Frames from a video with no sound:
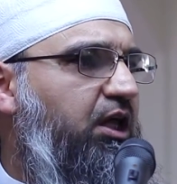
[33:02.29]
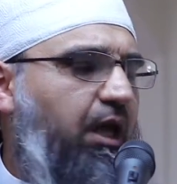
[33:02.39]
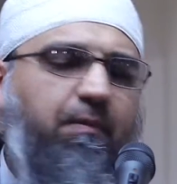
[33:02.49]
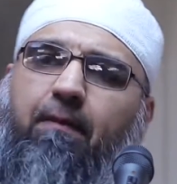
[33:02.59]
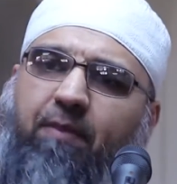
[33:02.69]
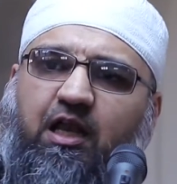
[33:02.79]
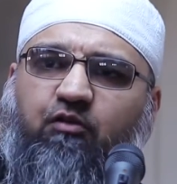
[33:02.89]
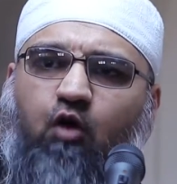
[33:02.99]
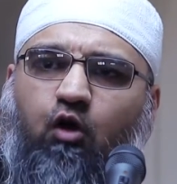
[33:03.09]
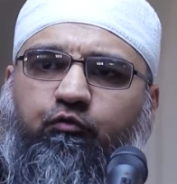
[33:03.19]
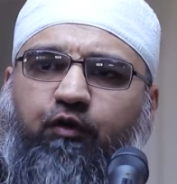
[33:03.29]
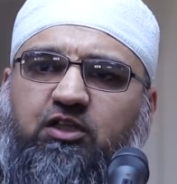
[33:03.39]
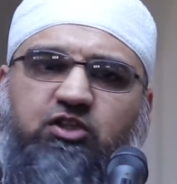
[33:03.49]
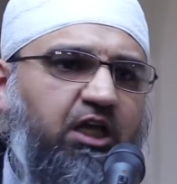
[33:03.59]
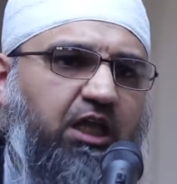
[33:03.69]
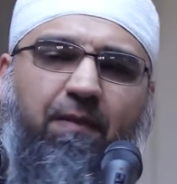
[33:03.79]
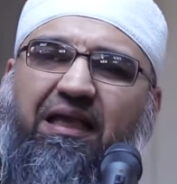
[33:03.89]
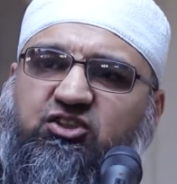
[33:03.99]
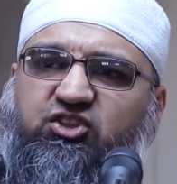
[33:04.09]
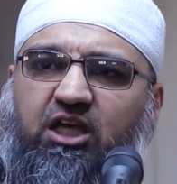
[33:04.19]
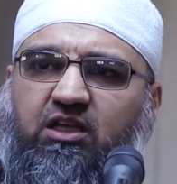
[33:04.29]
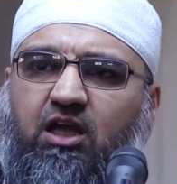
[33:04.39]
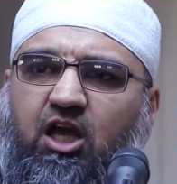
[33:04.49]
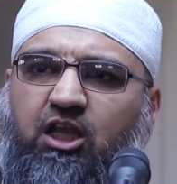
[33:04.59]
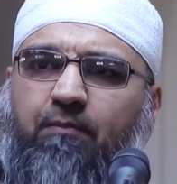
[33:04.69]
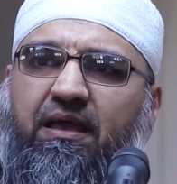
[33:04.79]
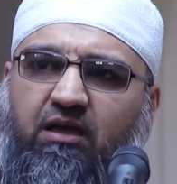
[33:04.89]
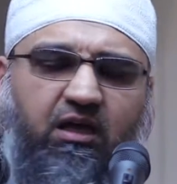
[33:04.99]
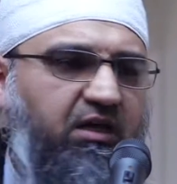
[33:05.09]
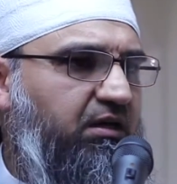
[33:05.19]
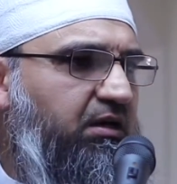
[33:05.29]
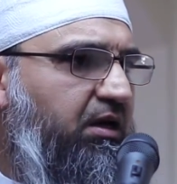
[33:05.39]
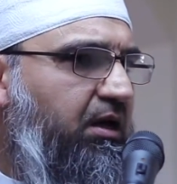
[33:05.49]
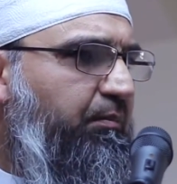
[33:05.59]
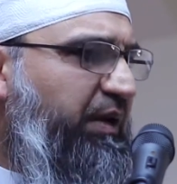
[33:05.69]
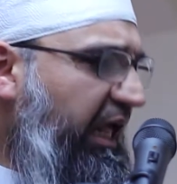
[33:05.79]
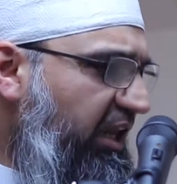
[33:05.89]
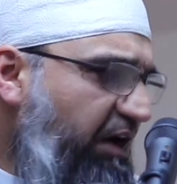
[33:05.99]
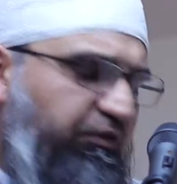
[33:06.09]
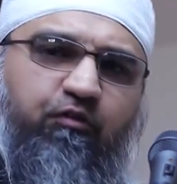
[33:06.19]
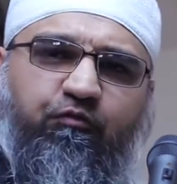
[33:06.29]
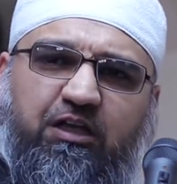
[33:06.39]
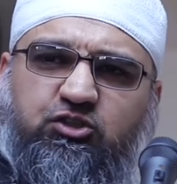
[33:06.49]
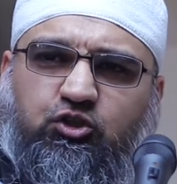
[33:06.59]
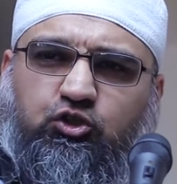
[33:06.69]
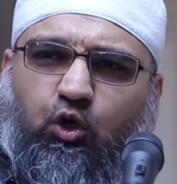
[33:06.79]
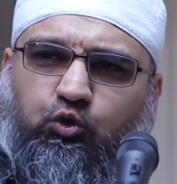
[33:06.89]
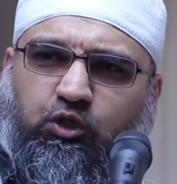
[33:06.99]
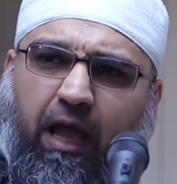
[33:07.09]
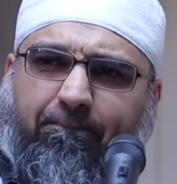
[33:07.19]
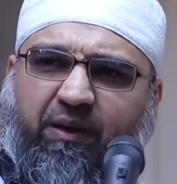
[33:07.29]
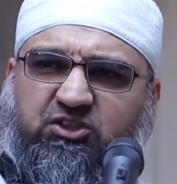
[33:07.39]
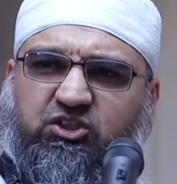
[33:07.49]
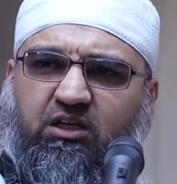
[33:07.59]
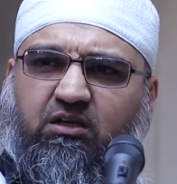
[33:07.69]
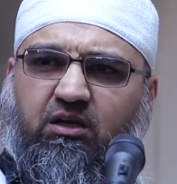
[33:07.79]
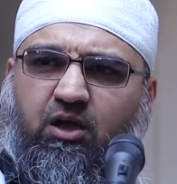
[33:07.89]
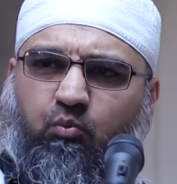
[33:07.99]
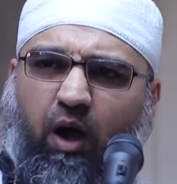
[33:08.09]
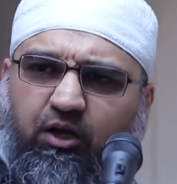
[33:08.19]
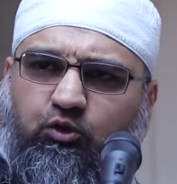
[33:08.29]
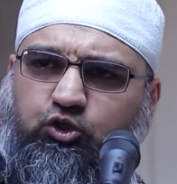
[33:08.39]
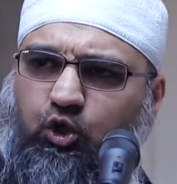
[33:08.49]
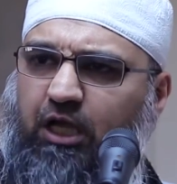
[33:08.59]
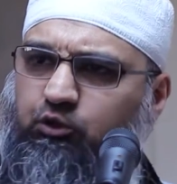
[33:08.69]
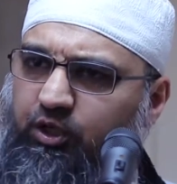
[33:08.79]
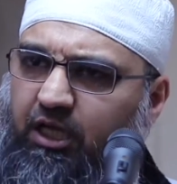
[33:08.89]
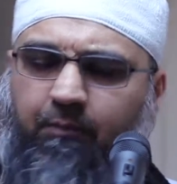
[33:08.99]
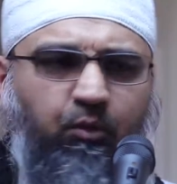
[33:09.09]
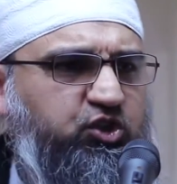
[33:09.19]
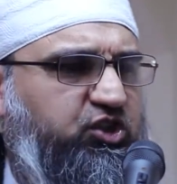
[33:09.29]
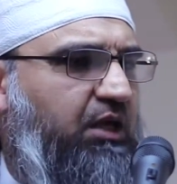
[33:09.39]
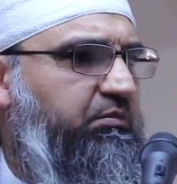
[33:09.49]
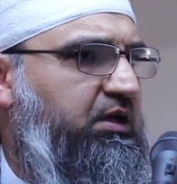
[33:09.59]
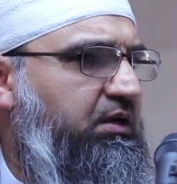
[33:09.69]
They may believe wrong things. They may sin. They may err. But that love and affection you show to that person, why don't you show that to another Muslim?